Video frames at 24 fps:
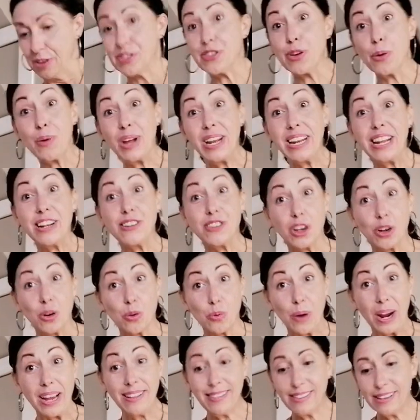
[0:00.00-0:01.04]
So we need to
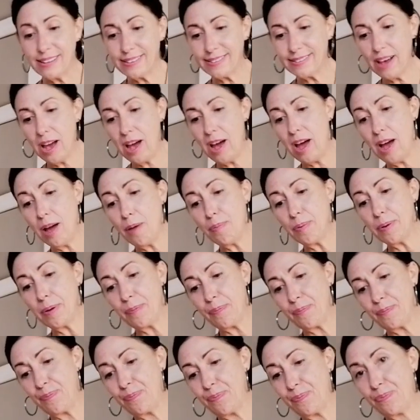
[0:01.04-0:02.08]
grate this
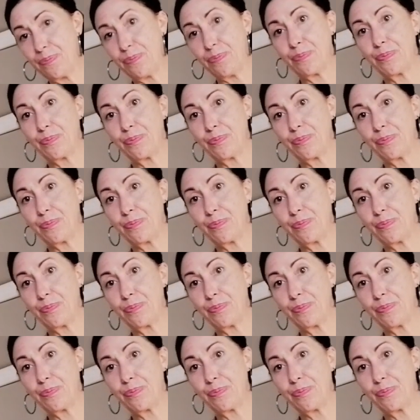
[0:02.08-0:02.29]
up